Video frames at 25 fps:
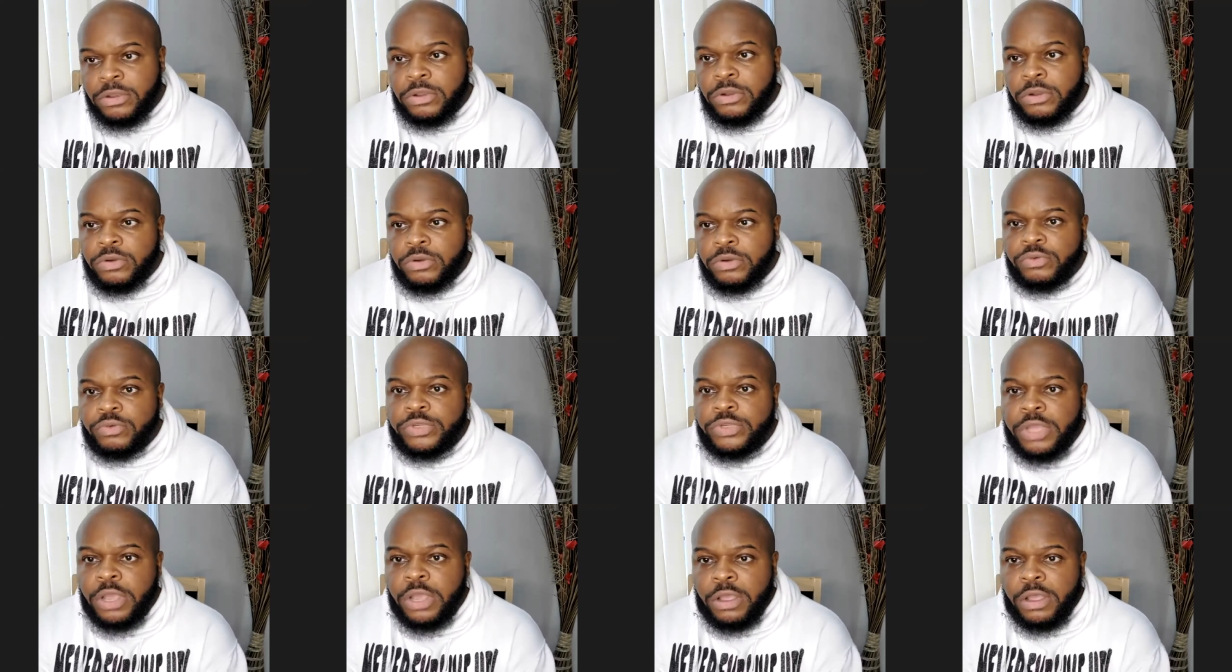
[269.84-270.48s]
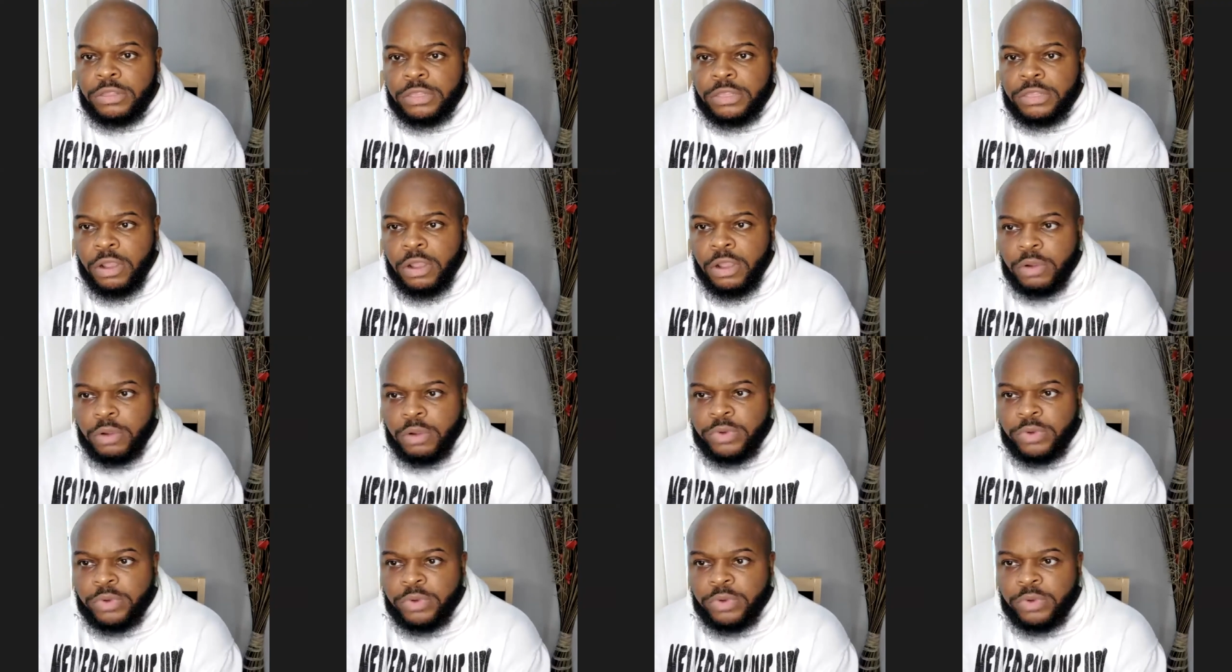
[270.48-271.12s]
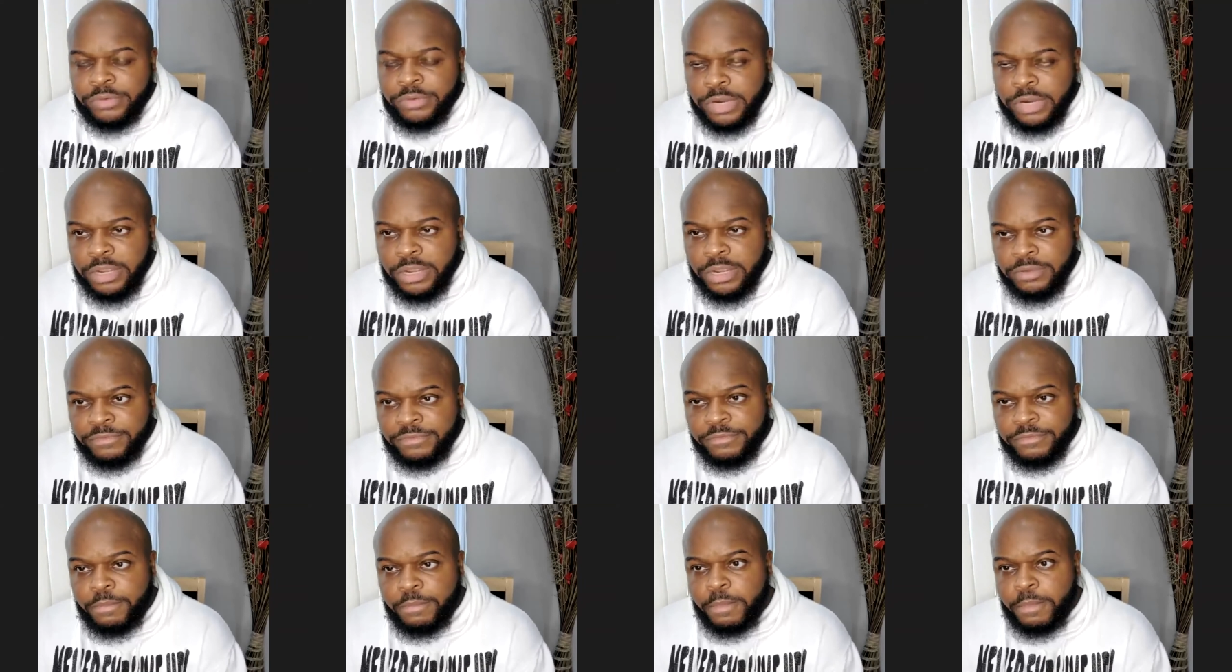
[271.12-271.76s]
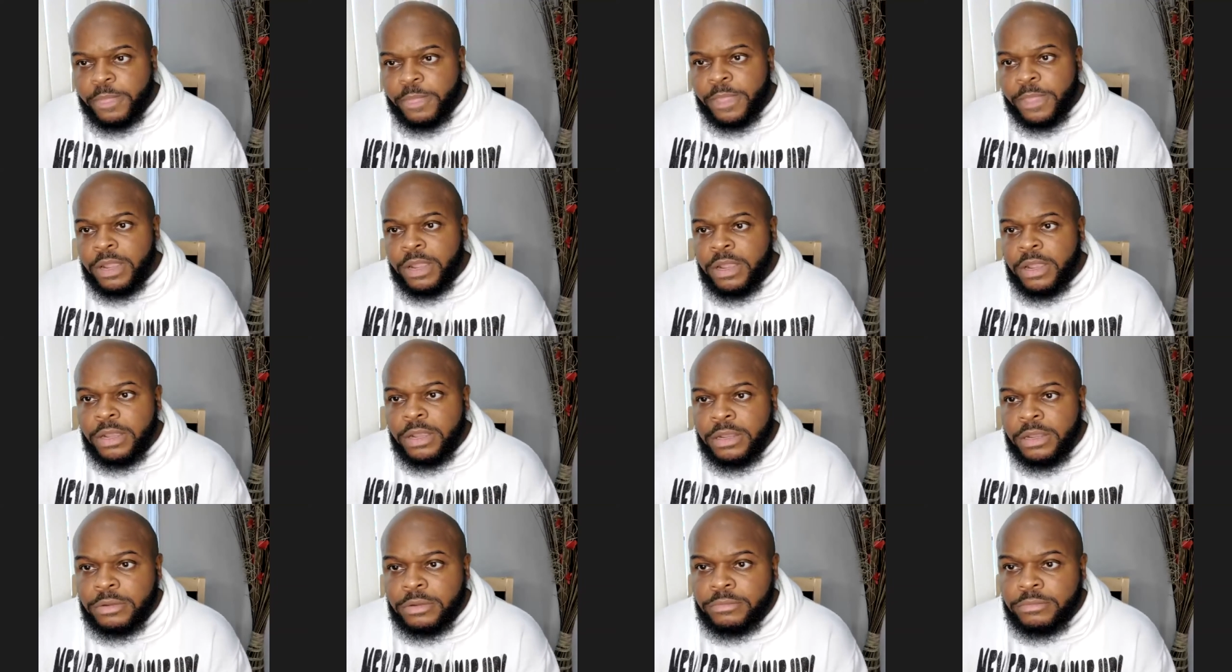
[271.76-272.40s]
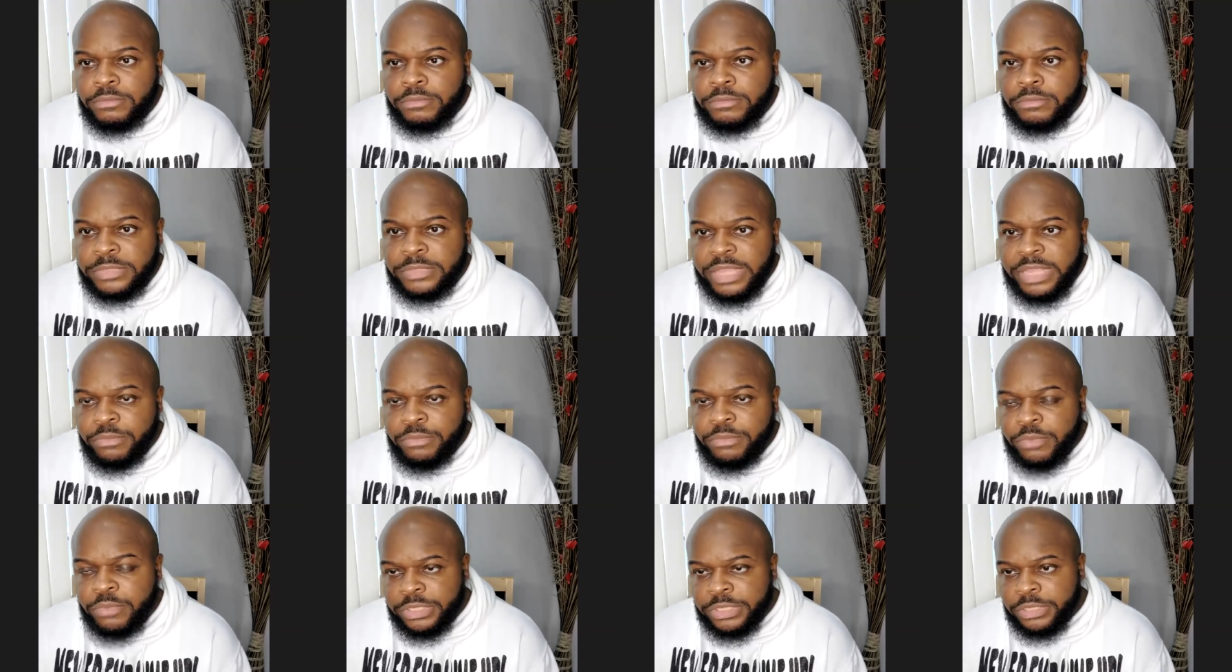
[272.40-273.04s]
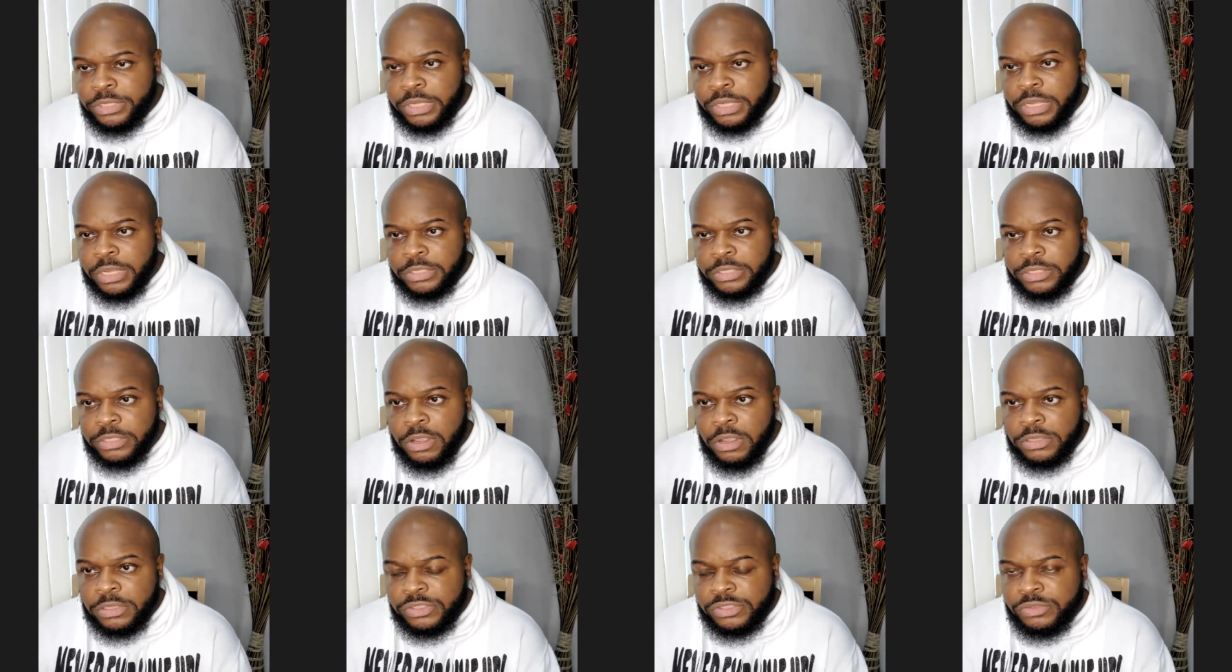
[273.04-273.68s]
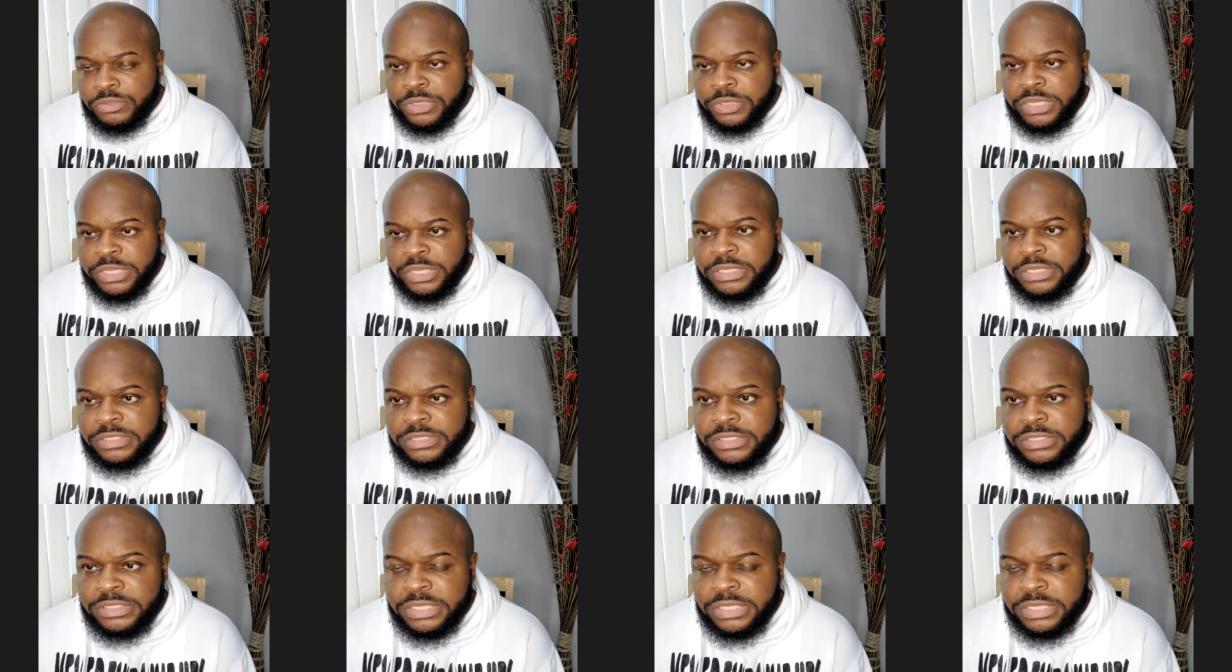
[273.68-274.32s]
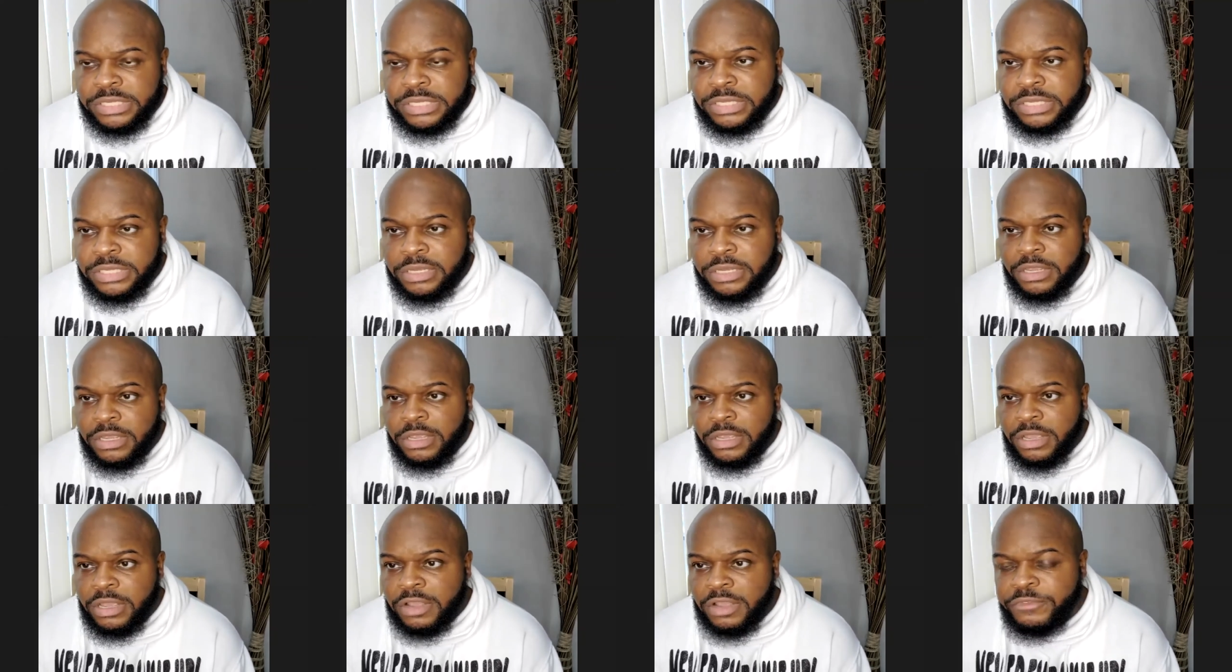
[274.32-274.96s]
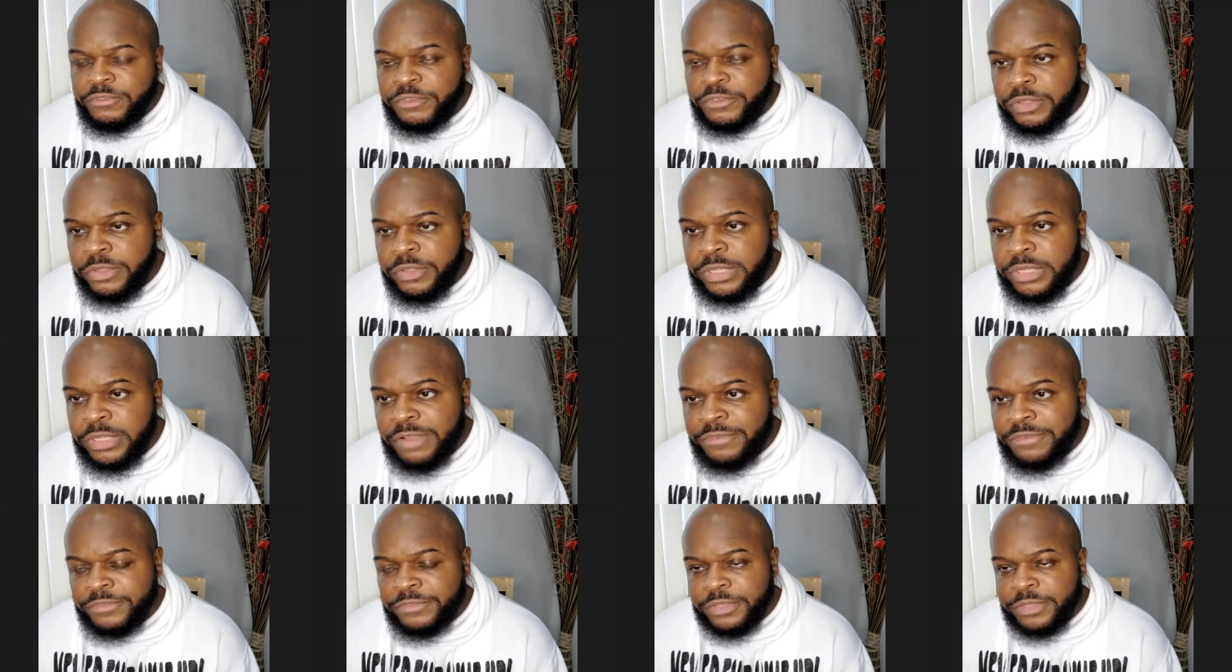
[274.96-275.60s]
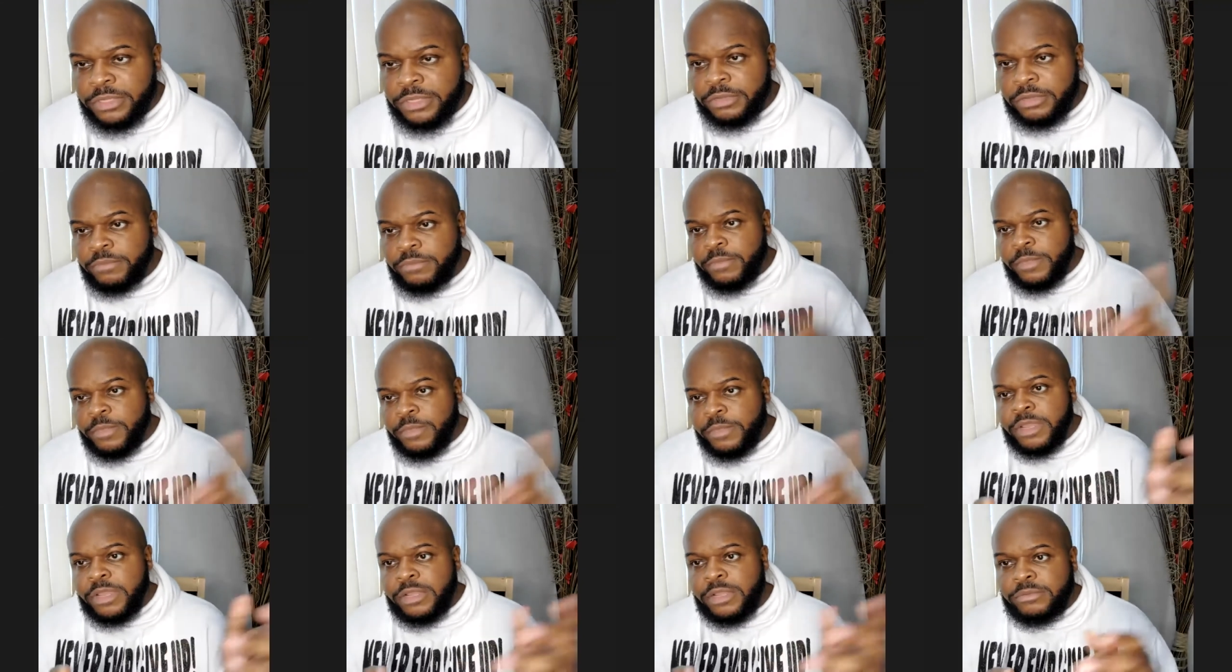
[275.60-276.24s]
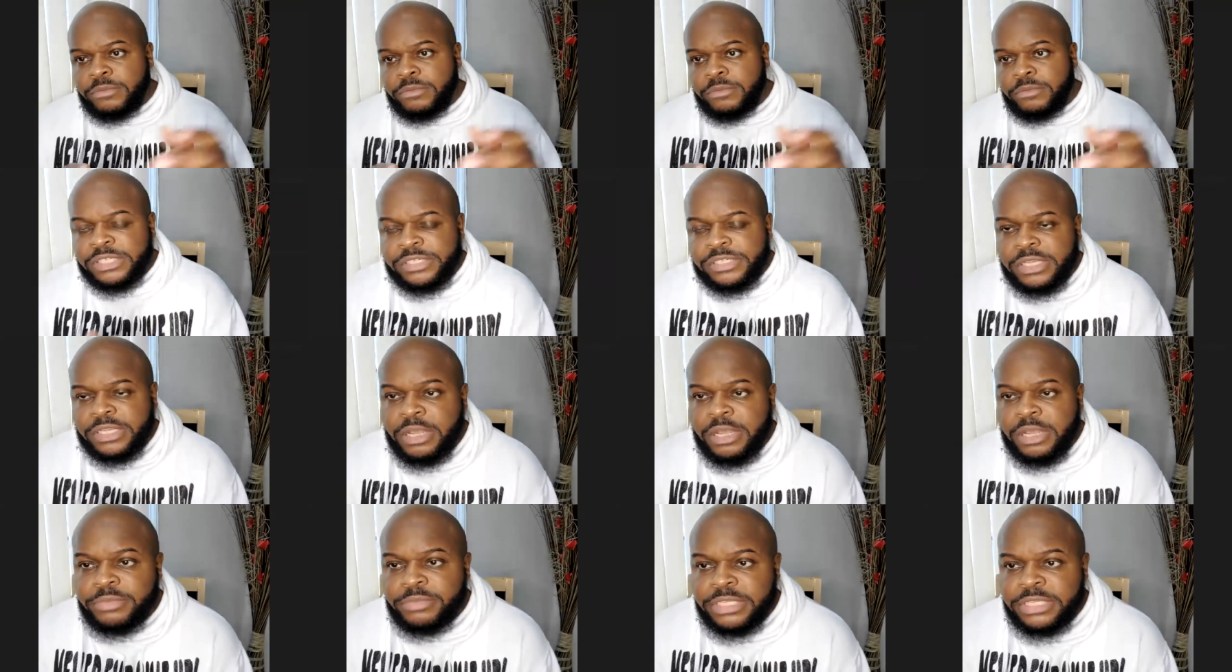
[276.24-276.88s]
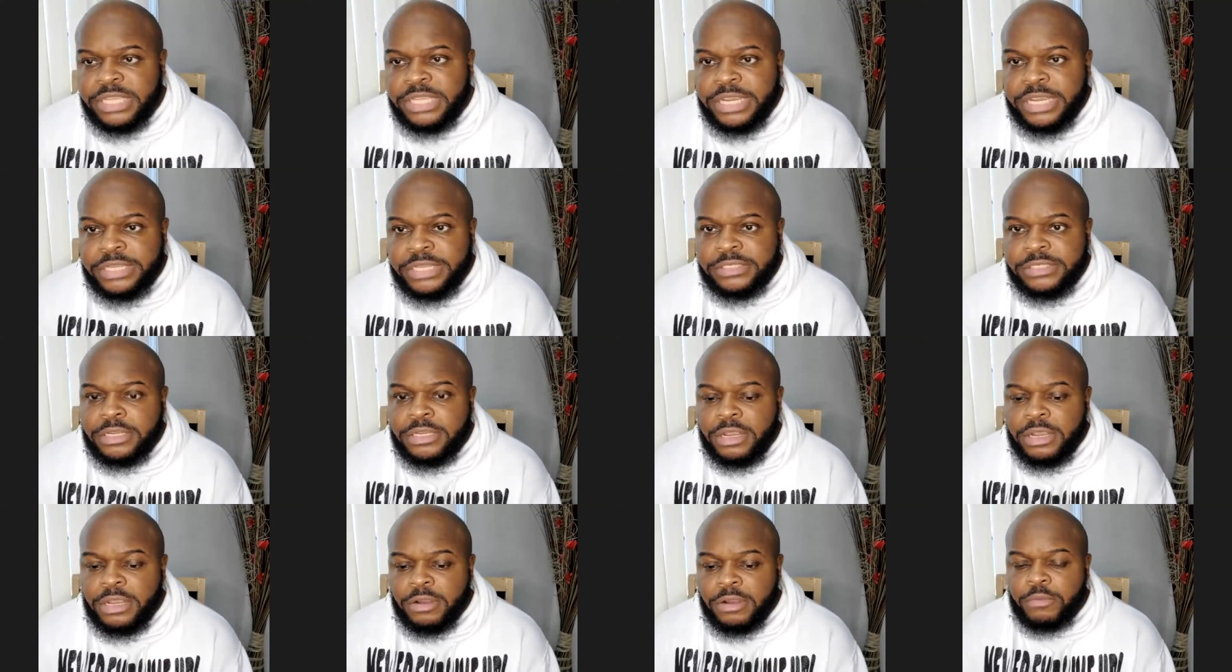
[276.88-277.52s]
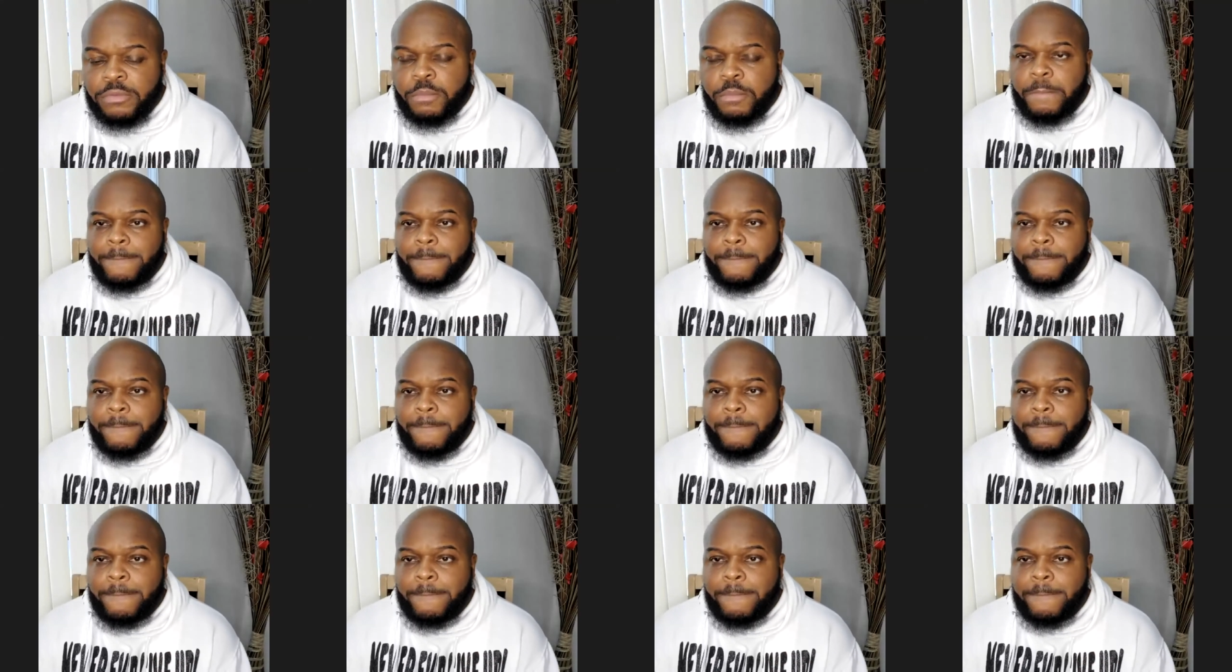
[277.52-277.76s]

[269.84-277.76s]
who y'all are aware of, um, that won a, a, lawsuit against the city of Philadelphia um, just a couple of years ago.